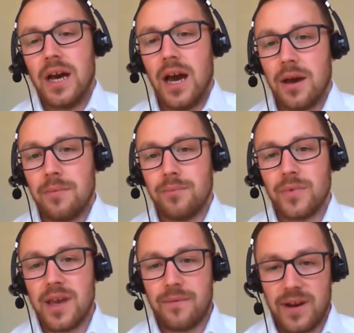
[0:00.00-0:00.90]

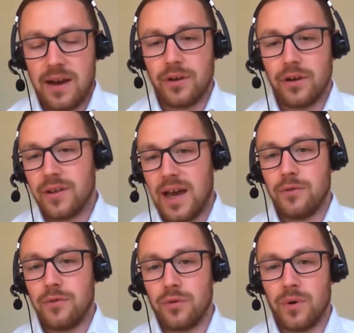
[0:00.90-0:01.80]
Definitely have a look at that
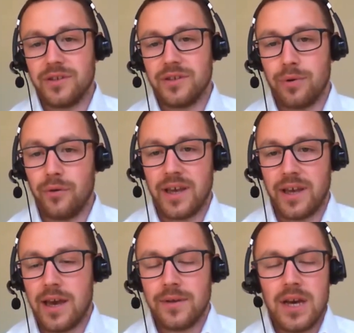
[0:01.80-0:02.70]
if you're the one
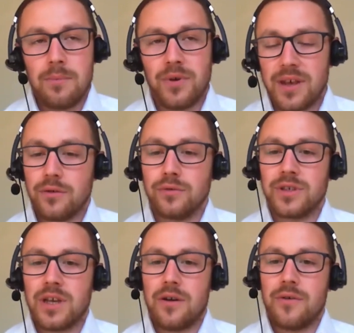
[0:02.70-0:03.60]
deploying it. But there's
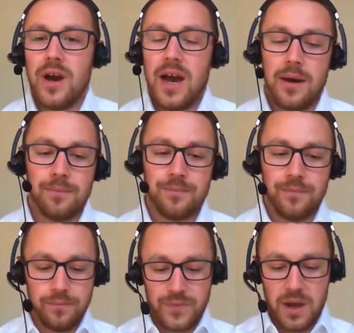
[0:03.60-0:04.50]
also
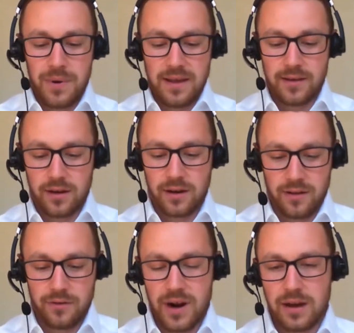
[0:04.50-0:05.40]
a piece of
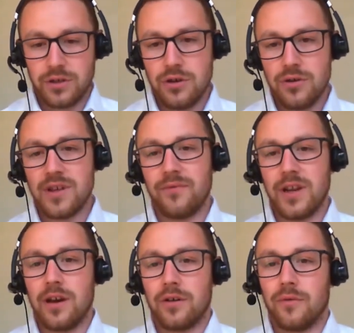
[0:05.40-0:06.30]
guidance around using
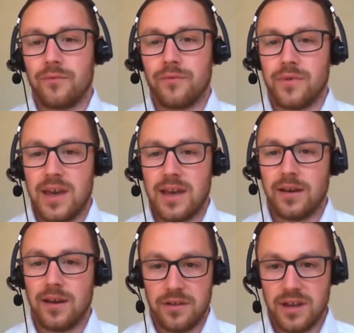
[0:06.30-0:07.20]
video
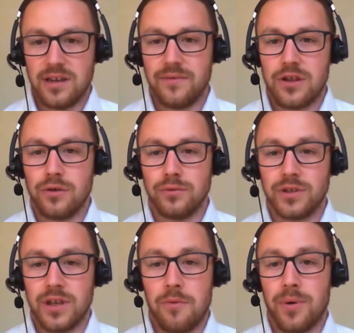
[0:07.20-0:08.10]
conferencing as an individual,
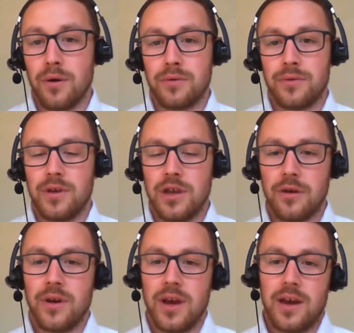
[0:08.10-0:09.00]
so both
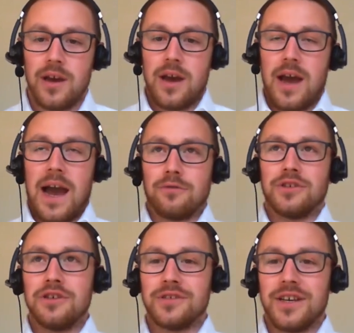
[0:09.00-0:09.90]
how
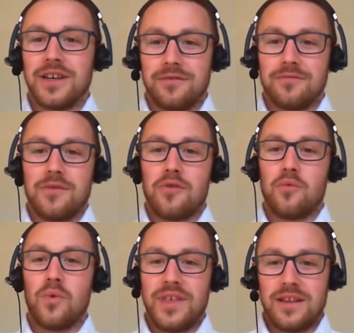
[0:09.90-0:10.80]
to use it
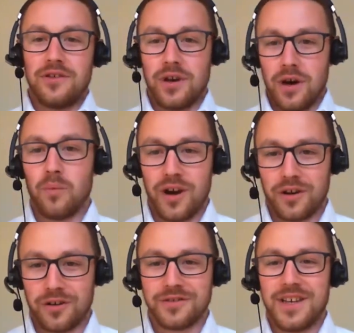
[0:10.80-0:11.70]
within a
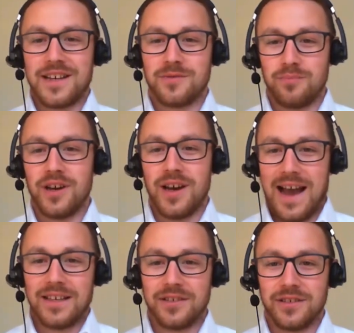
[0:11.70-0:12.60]
work context, but
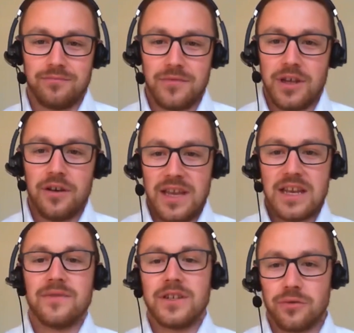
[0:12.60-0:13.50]
as the
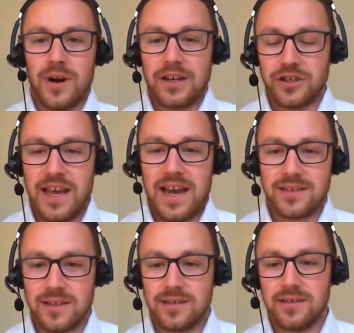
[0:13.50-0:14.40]
individual actually
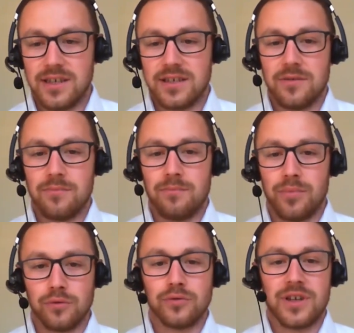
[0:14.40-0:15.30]
accessing the system,
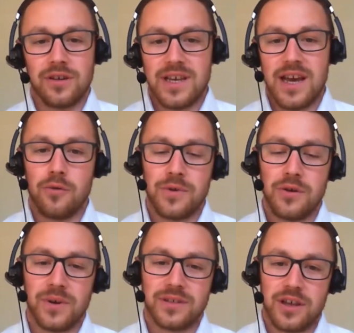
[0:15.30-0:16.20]
but also to help
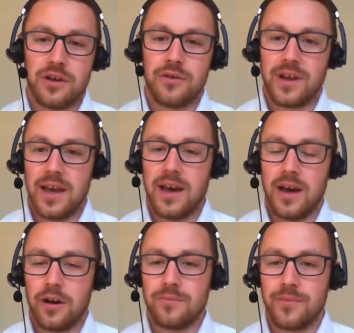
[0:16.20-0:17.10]
you when securing it
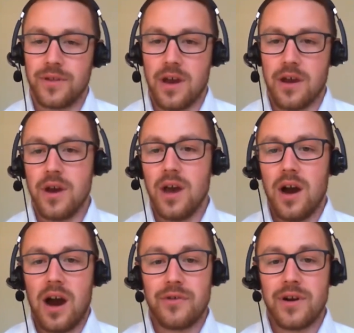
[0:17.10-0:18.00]
at home. So
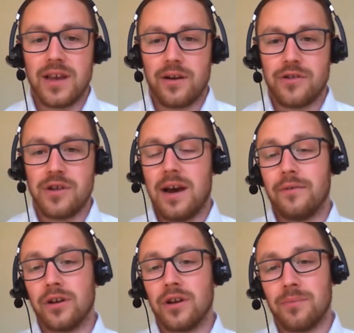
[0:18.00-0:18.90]
I'd really encourage you to
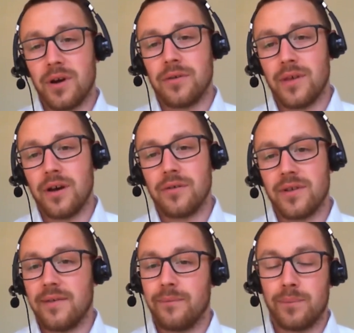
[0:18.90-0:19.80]
have a look at both of
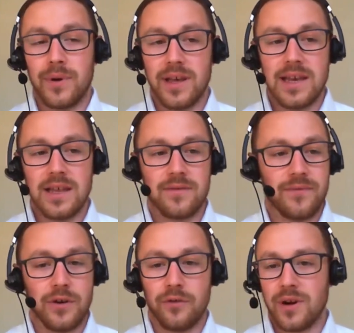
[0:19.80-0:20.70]
those, and
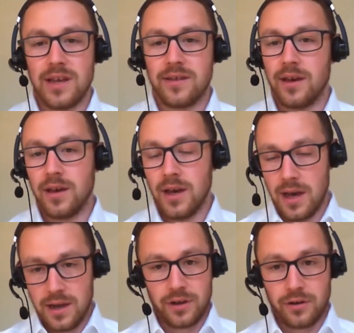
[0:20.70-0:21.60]
please feel free to
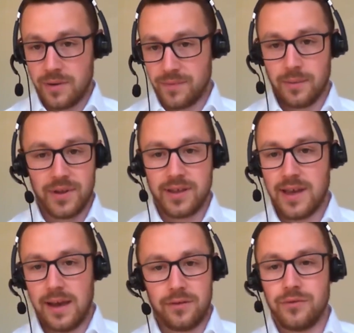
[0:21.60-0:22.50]
crib some of the
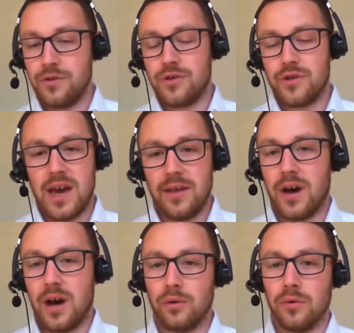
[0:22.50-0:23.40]
text or just share
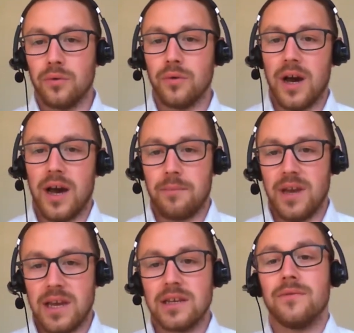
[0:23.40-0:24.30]
the whole
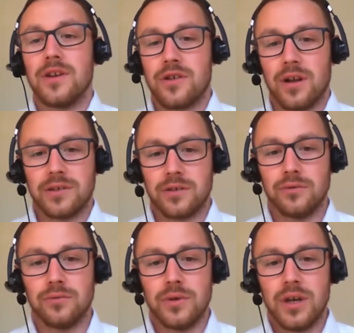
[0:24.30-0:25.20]
individual
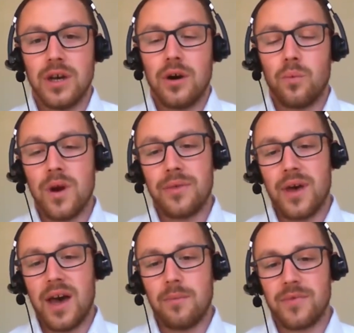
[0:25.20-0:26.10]
article with
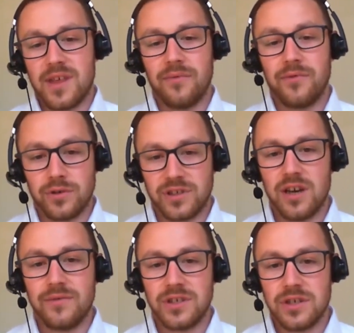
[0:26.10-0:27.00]
some of your
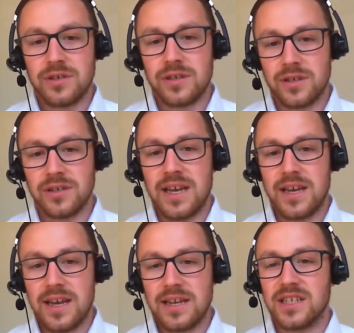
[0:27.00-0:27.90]
service users, because
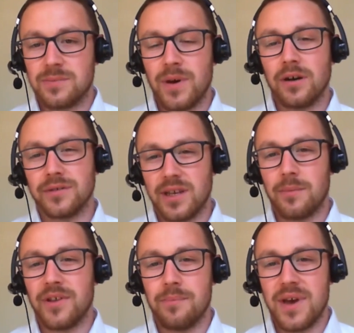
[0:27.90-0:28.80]
it dispels
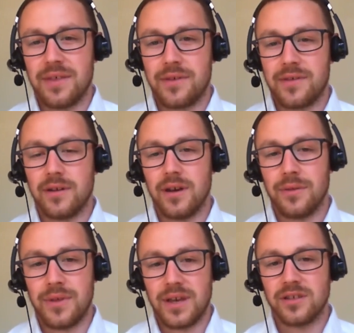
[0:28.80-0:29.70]
some of the myths and
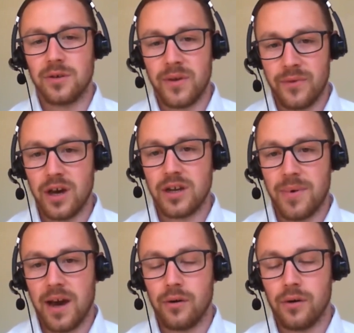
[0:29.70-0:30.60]
things that we've heard
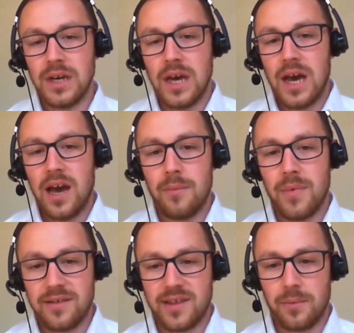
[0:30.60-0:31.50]
about
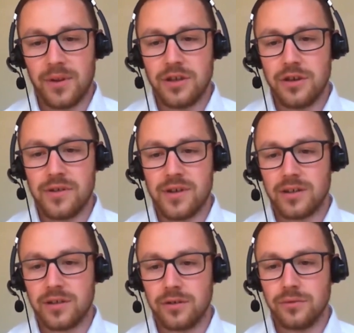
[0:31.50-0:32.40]
in some of the news
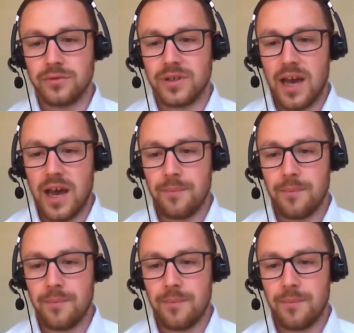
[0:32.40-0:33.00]
articles.